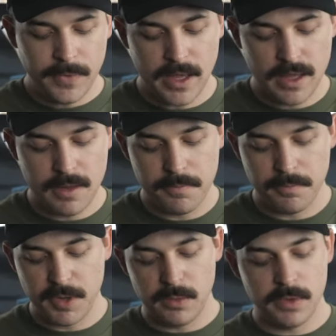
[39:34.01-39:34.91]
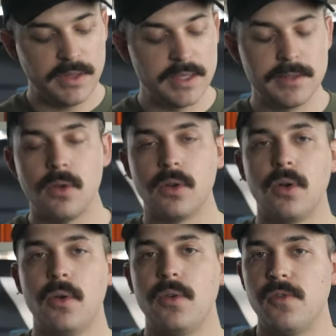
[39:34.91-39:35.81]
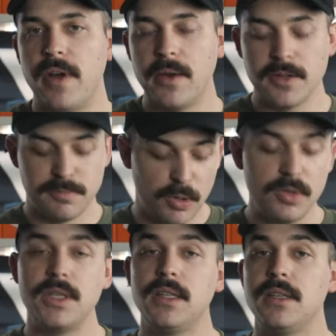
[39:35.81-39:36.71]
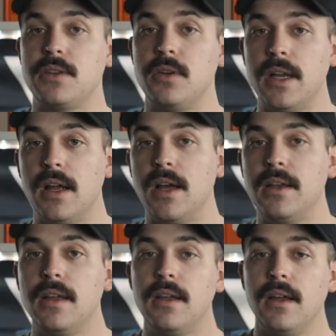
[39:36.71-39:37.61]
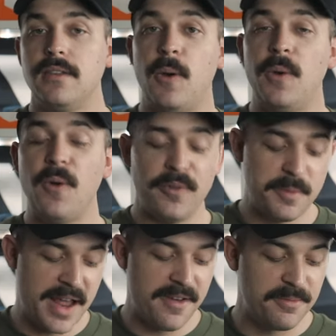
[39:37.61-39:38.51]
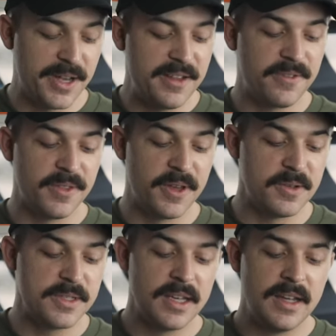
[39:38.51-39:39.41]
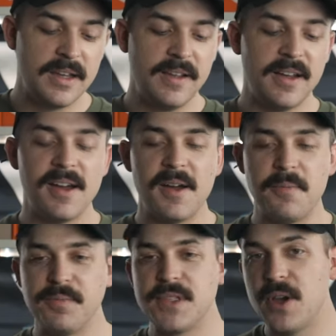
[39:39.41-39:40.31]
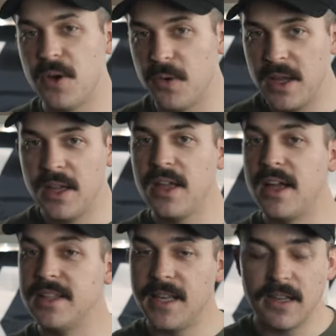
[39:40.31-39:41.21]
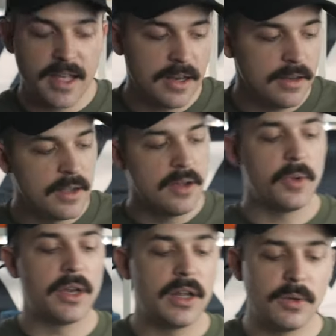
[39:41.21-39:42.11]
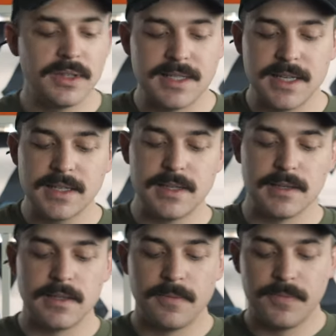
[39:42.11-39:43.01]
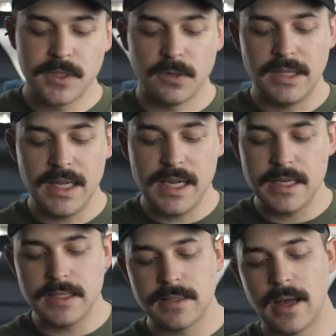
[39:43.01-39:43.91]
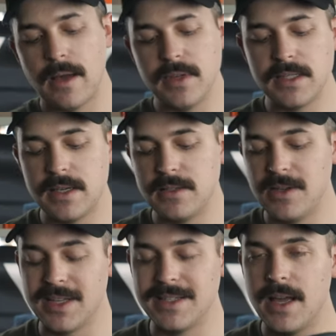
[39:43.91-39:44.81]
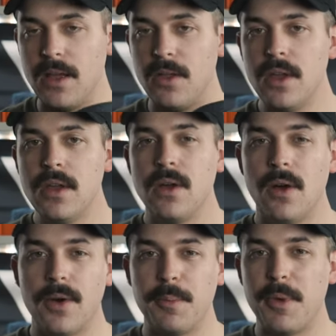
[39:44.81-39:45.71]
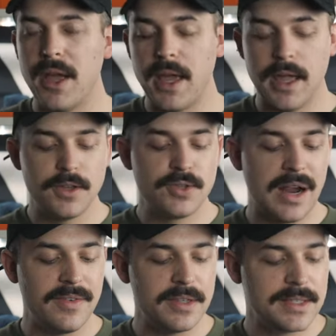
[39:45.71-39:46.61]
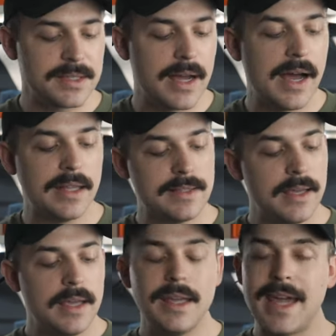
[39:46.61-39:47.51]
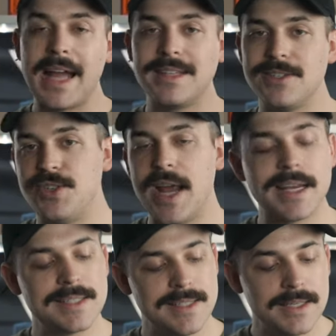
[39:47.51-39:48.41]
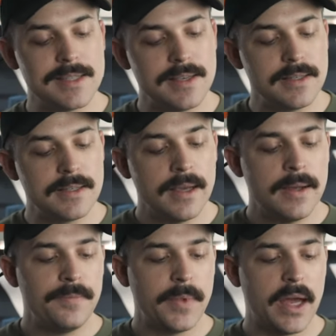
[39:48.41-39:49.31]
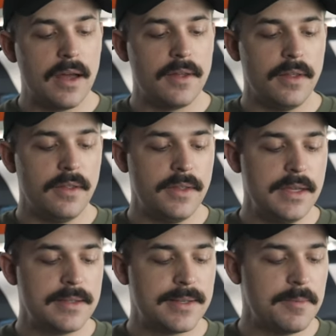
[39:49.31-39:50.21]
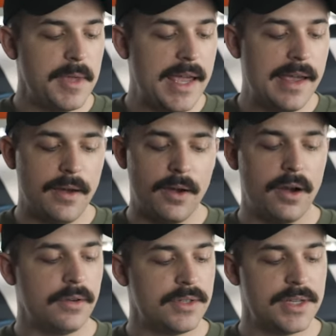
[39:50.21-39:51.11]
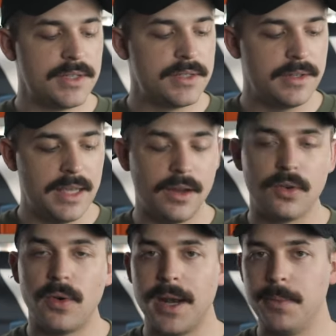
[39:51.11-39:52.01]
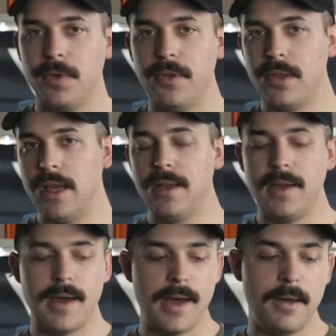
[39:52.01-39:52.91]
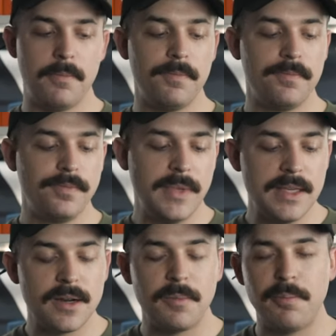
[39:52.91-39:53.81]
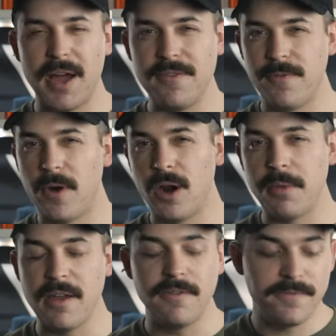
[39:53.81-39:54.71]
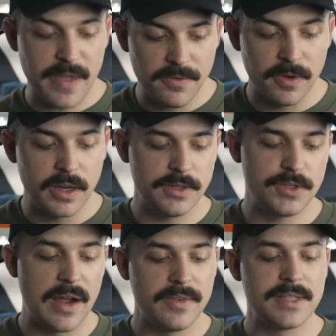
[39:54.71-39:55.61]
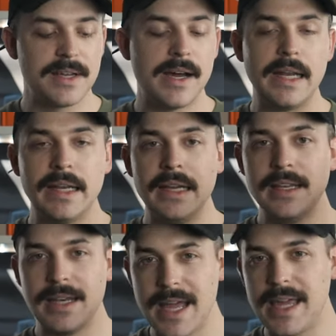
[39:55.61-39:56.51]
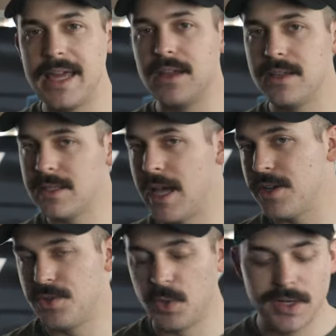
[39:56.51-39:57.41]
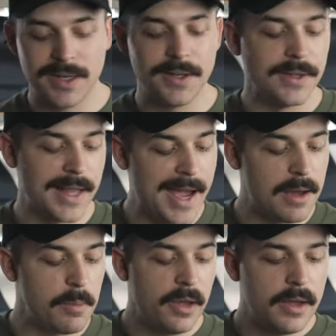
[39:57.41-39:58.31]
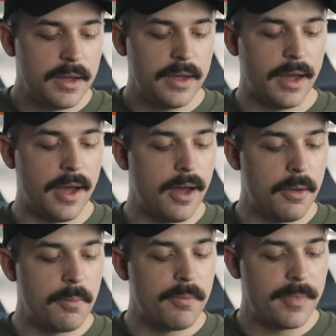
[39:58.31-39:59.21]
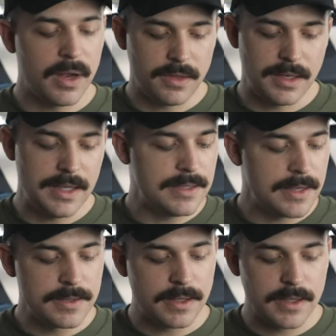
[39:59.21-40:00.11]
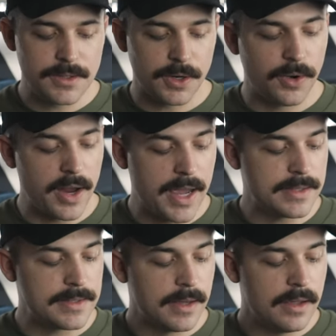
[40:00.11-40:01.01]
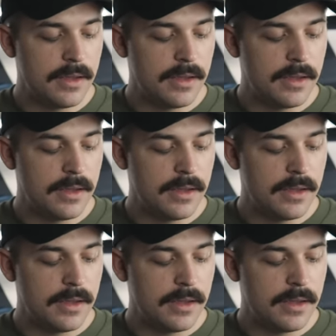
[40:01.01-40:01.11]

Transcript: Um, but with this whole coronavirus bullshit that's going on, I don't know if I'm gonna have money for those. Um, so until then, we're gonna go with the sixes. So these, obviously, as you can tell, are my Travis Scott Cactus Jack sixes. Uh, these to me are just incredible. Um, these are by far my favorite Travis Scott Nike slash Jordan collab. Um, the details on these are great.